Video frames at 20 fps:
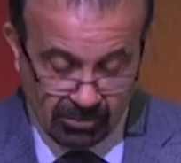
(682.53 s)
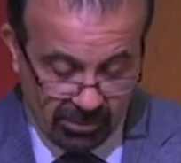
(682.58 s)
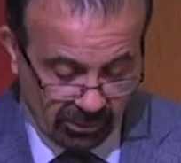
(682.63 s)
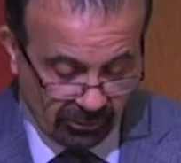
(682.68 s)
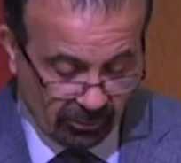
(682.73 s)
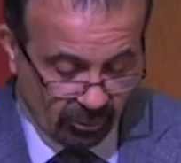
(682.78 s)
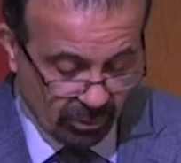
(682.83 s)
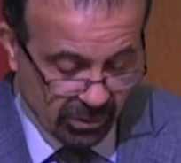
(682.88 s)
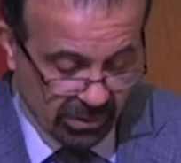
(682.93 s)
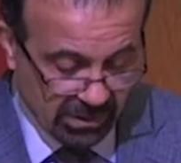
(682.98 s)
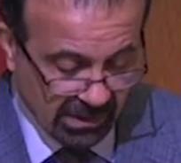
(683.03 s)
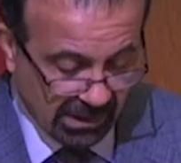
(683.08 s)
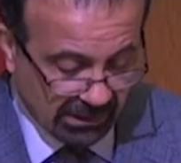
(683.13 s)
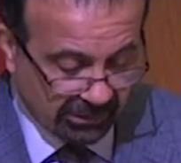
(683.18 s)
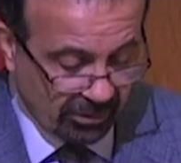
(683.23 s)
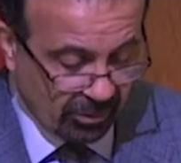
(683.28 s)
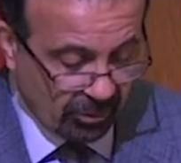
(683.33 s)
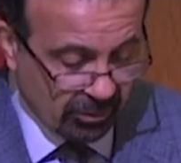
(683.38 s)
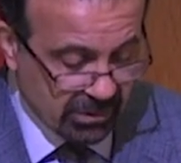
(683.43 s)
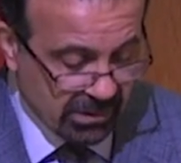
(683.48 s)
but of course
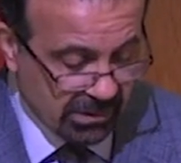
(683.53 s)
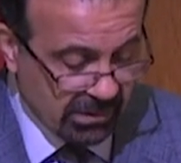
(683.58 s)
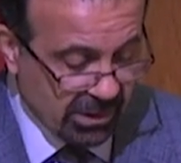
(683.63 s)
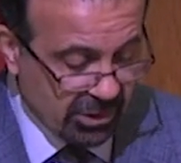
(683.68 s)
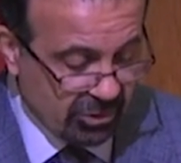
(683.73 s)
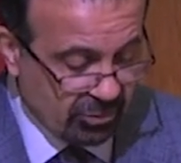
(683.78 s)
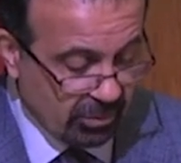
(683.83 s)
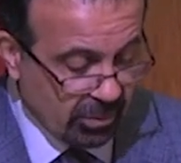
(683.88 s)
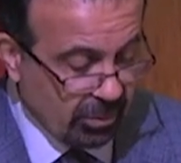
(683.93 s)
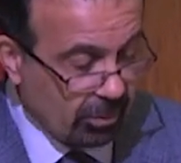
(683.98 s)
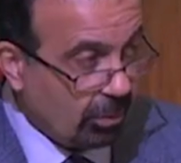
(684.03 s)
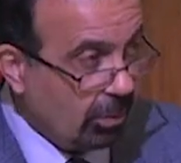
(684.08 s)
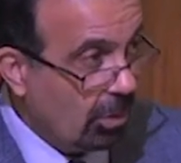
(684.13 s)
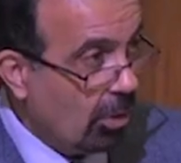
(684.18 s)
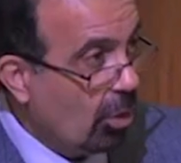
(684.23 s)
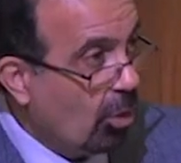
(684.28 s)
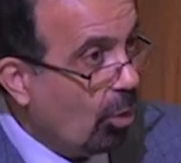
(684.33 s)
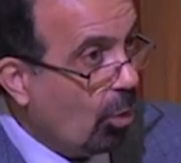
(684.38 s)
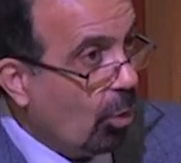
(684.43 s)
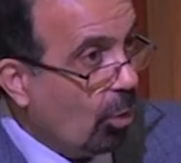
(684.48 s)
not those in
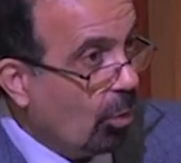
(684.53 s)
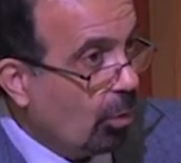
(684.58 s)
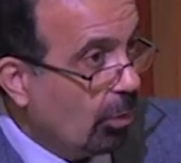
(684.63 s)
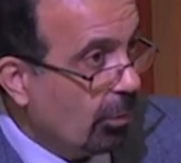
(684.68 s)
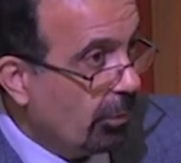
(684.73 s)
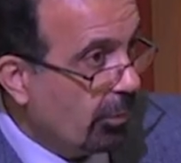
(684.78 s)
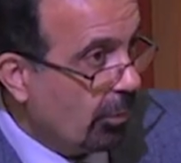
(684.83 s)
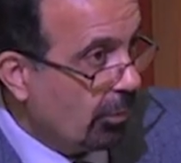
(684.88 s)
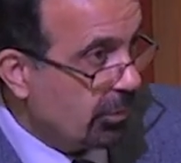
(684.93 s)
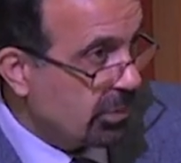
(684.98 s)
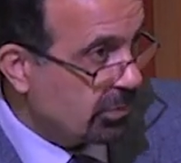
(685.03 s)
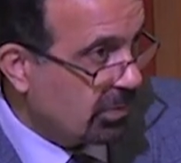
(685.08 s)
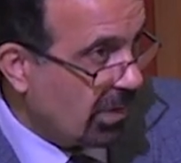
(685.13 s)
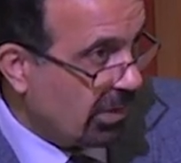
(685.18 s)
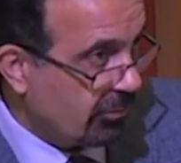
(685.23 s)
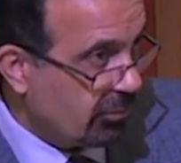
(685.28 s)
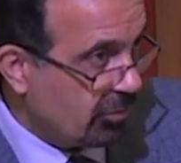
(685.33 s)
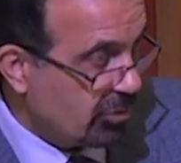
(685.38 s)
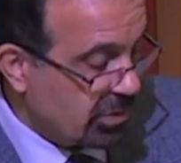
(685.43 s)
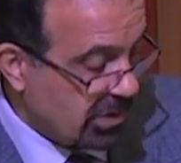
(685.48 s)
Israel or those
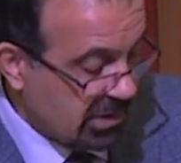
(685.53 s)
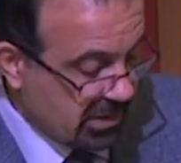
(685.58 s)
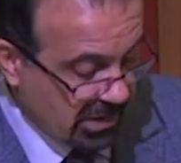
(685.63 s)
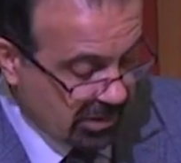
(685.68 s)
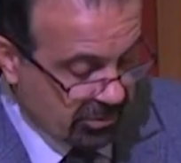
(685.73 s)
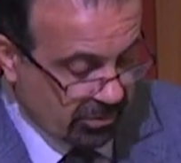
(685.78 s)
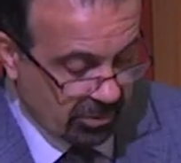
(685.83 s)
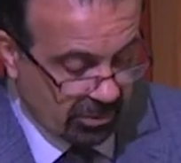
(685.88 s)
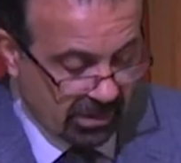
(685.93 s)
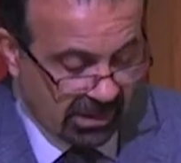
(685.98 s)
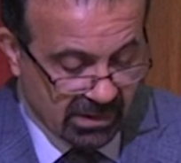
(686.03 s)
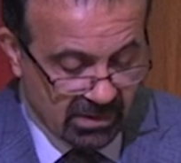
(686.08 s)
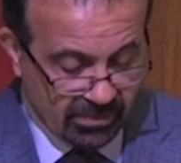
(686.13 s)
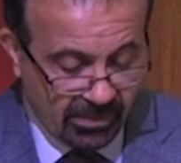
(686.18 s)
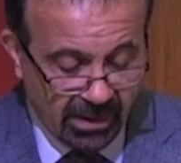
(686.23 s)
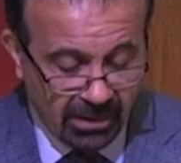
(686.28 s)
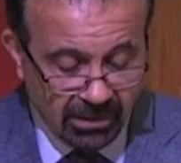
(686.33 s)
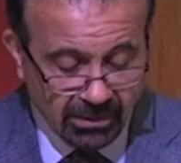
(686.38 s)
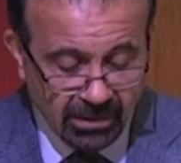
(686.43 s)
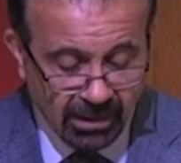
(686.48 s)
refugees Israel
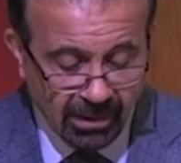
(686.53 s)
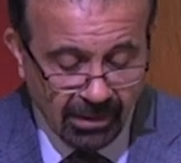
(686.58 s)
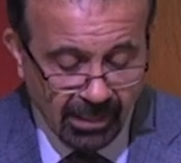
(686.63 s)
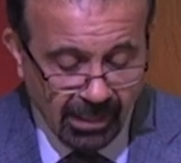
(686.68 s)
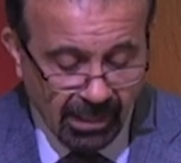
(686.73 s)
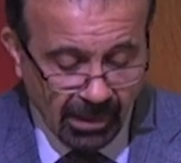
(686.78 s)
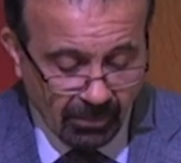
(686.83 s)
expelled,